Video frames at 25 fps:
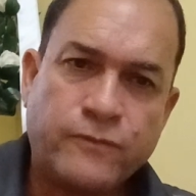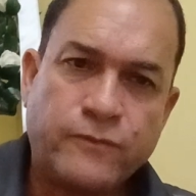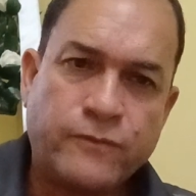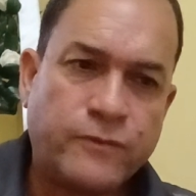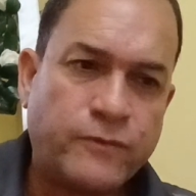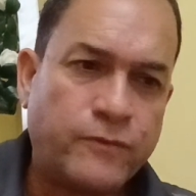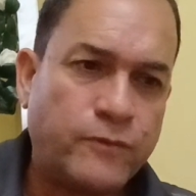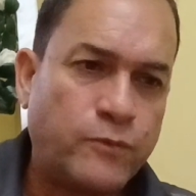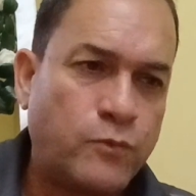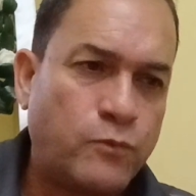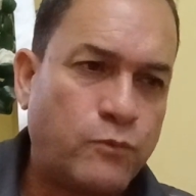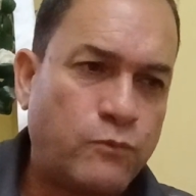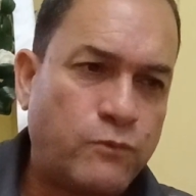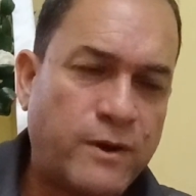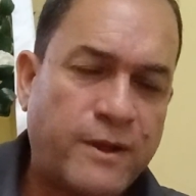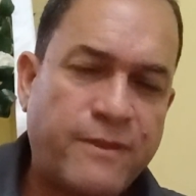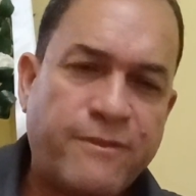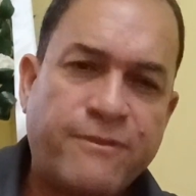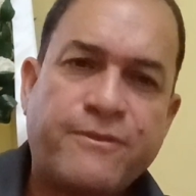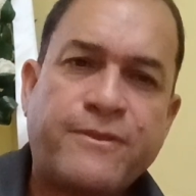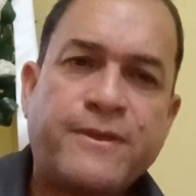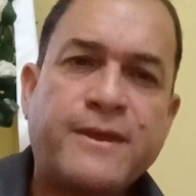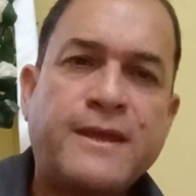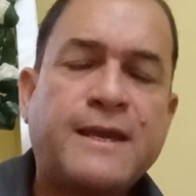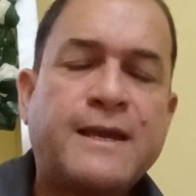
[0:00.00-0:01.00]

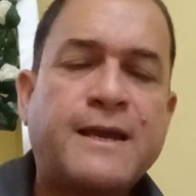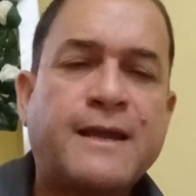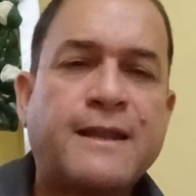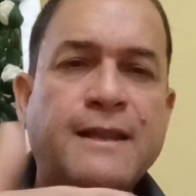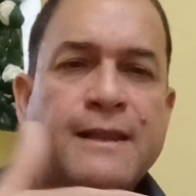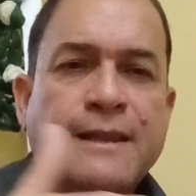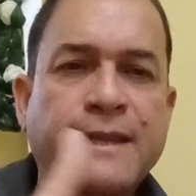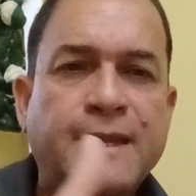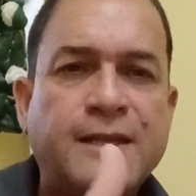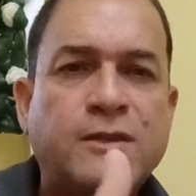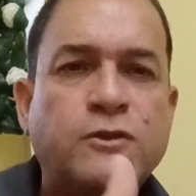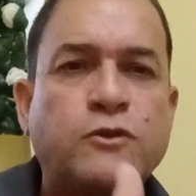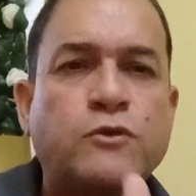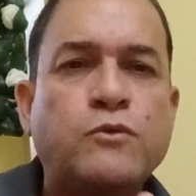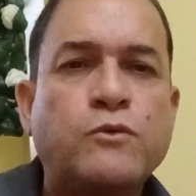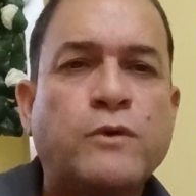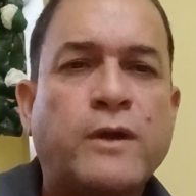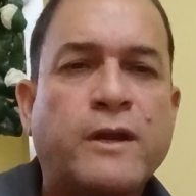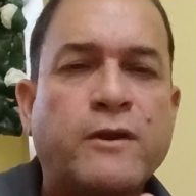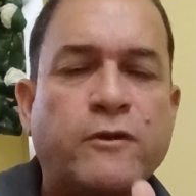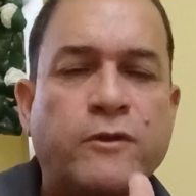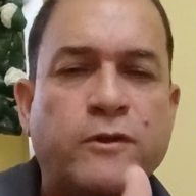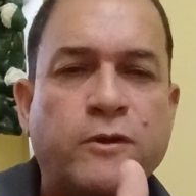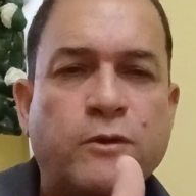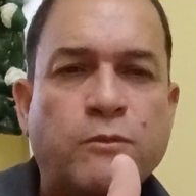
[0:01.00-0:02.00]
one thing can lead to
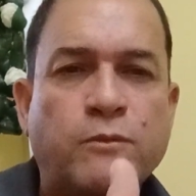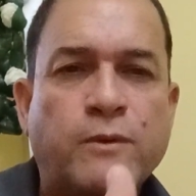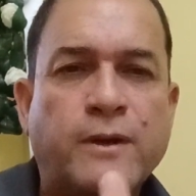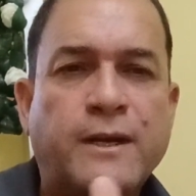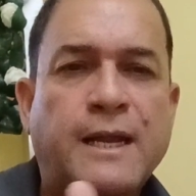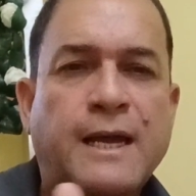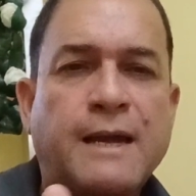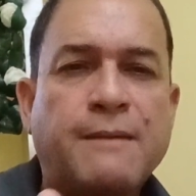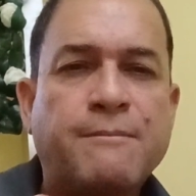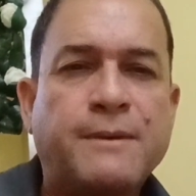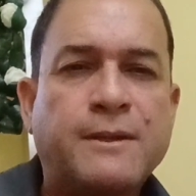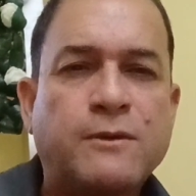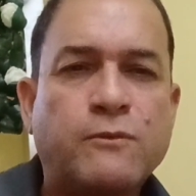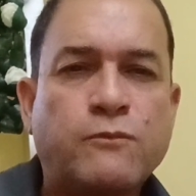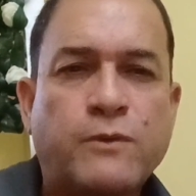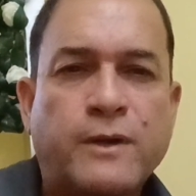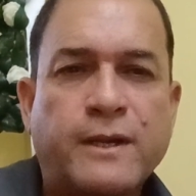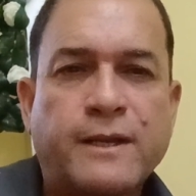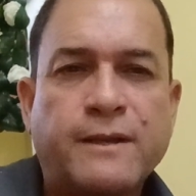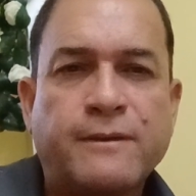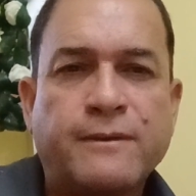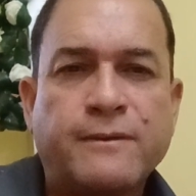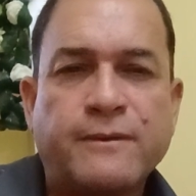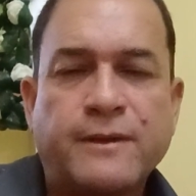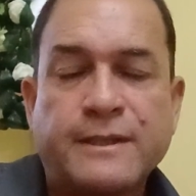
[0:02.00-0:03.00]
another one. I mean,
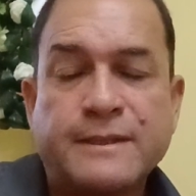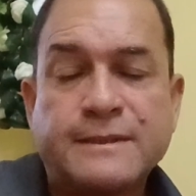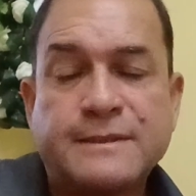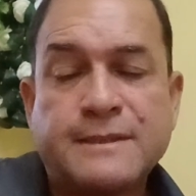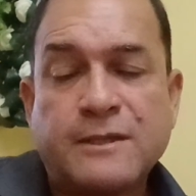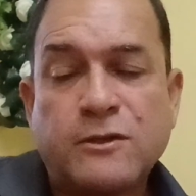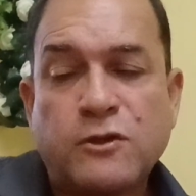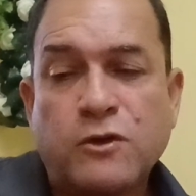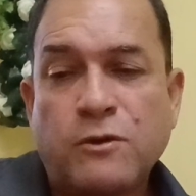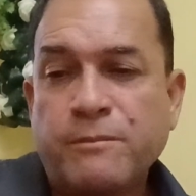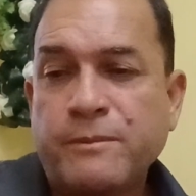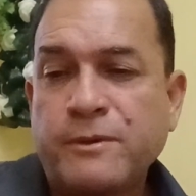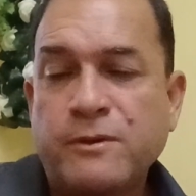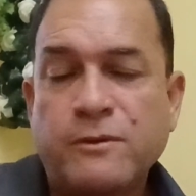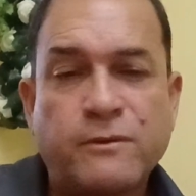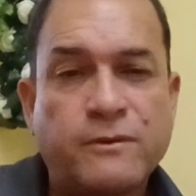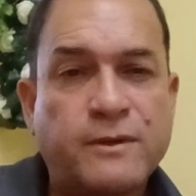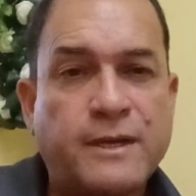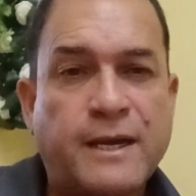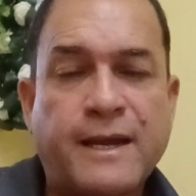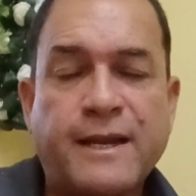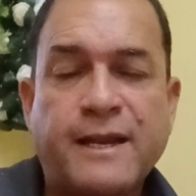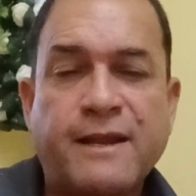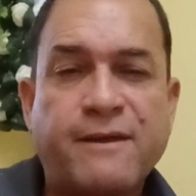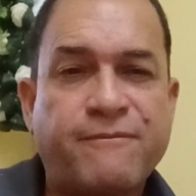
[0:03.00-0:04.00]
one is a domino
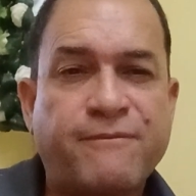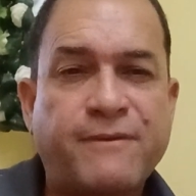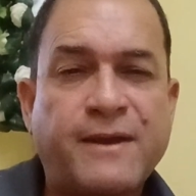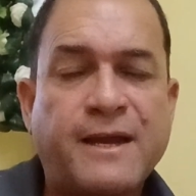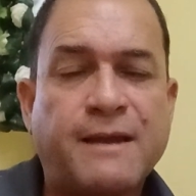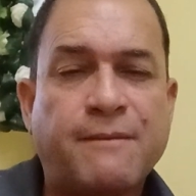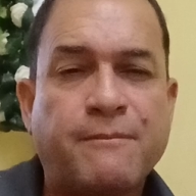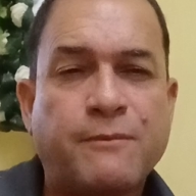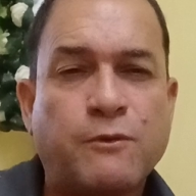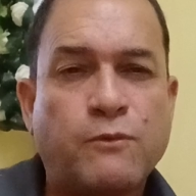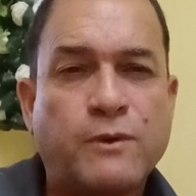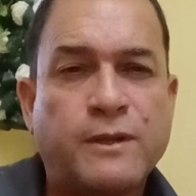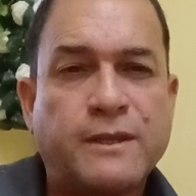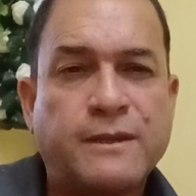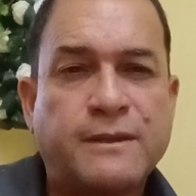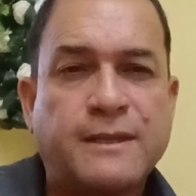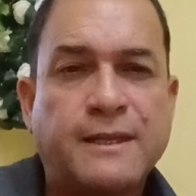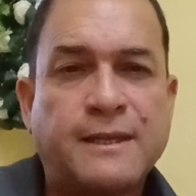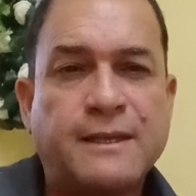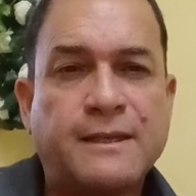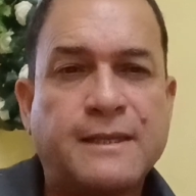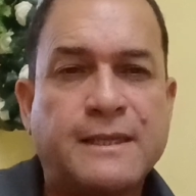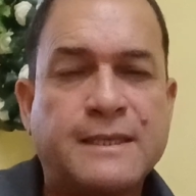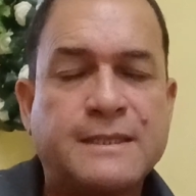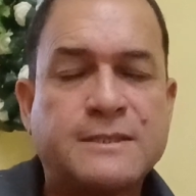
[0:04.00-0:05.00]
kind of effect. I mean, one
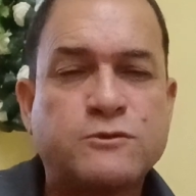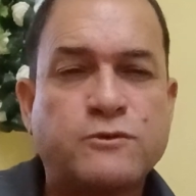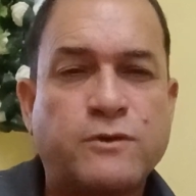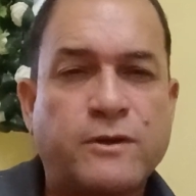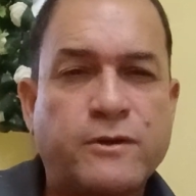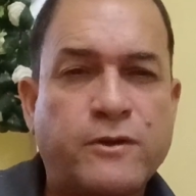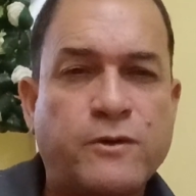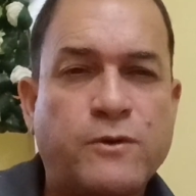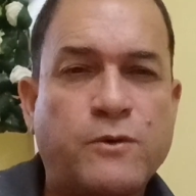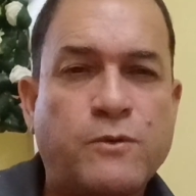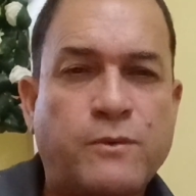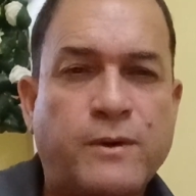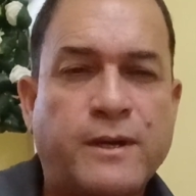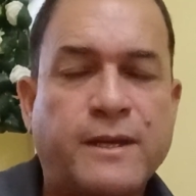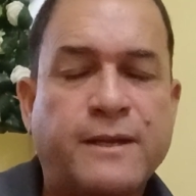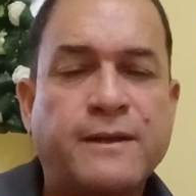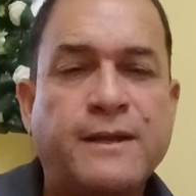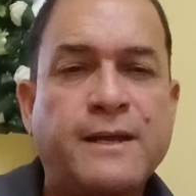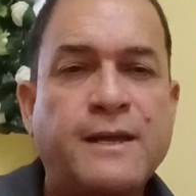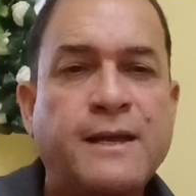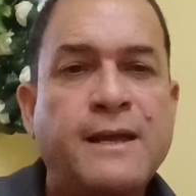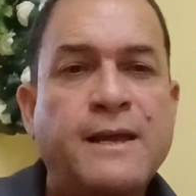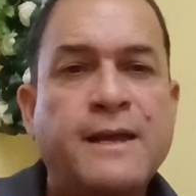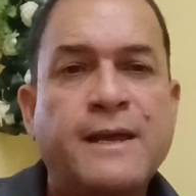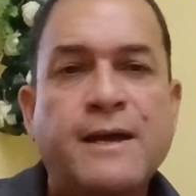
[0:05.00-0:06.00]
thing leads to another one,
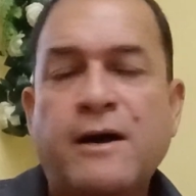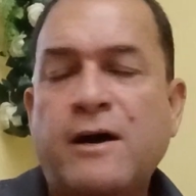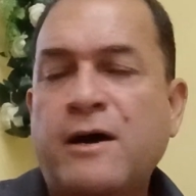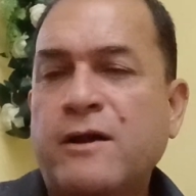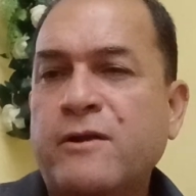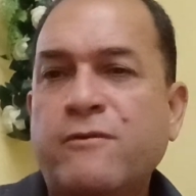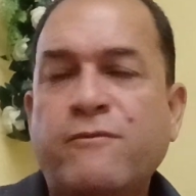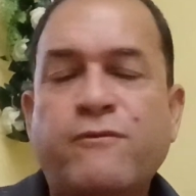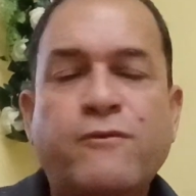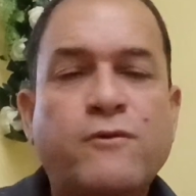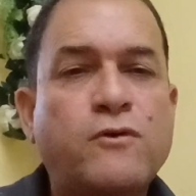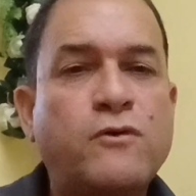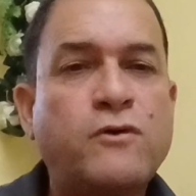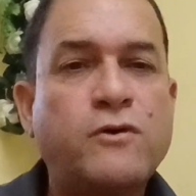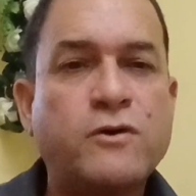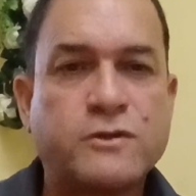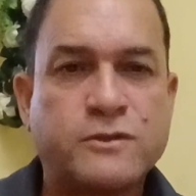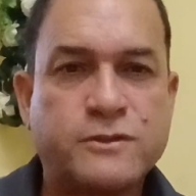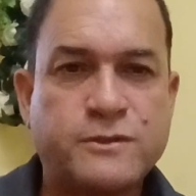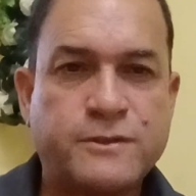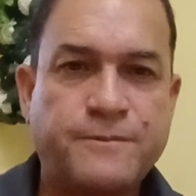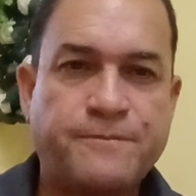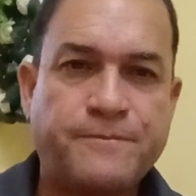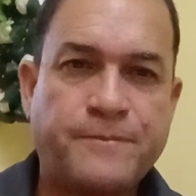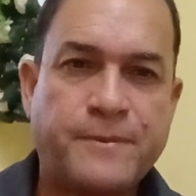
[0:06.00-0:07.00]
and of
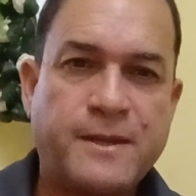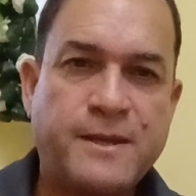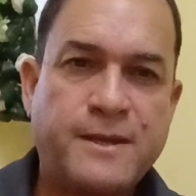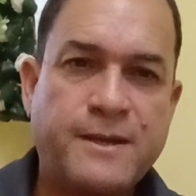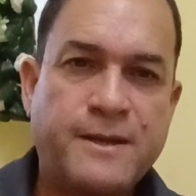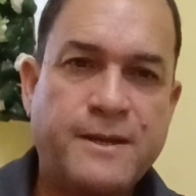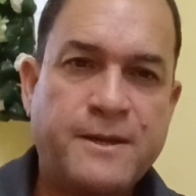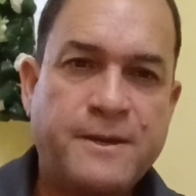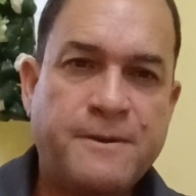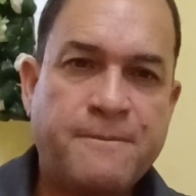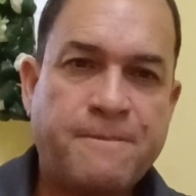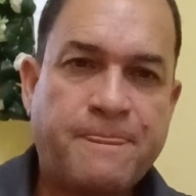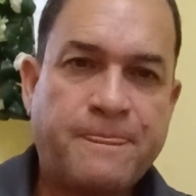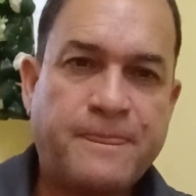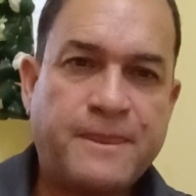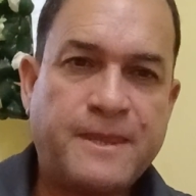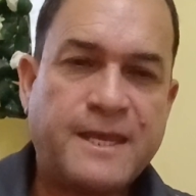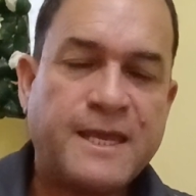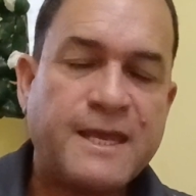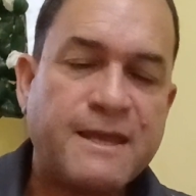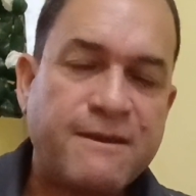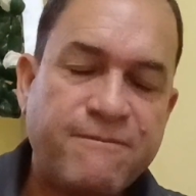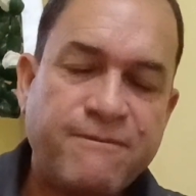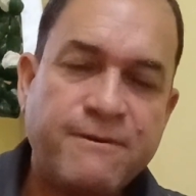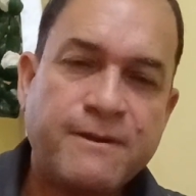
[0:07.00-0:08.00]
course,
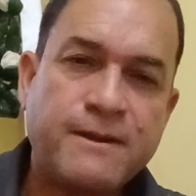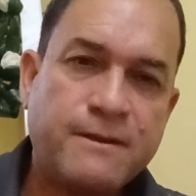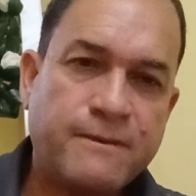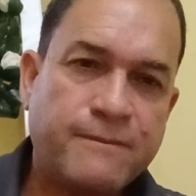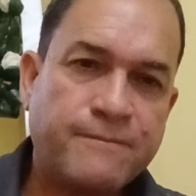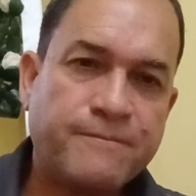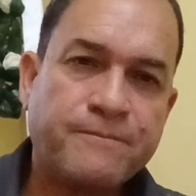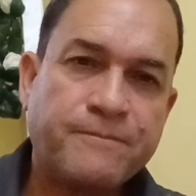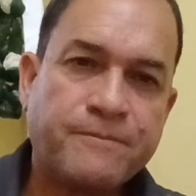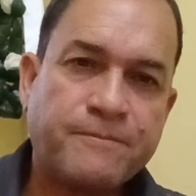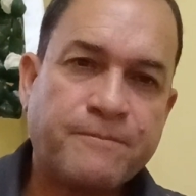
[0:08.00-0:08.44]
even